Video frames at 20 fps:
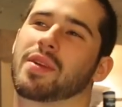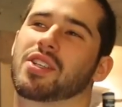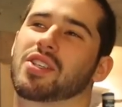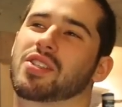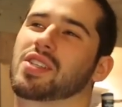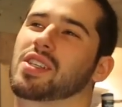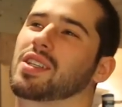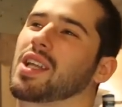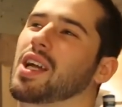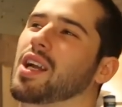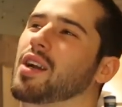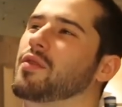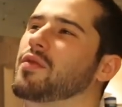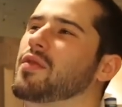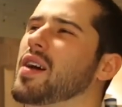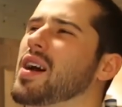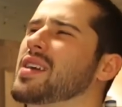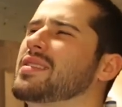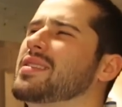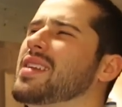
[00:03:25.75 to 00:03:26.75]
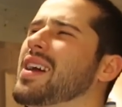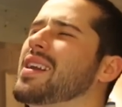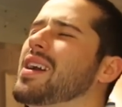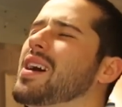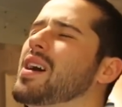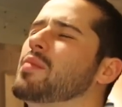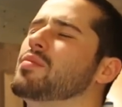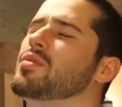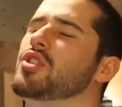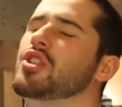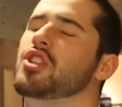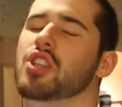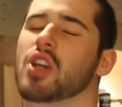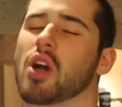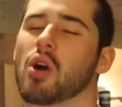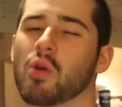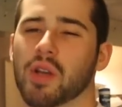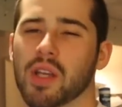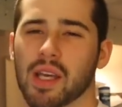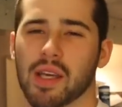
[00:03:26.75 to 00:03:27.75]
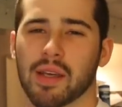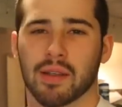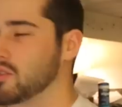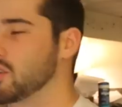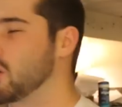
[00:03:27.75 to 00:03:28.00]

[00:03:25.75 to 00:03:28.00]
me just clarify that I'm joking.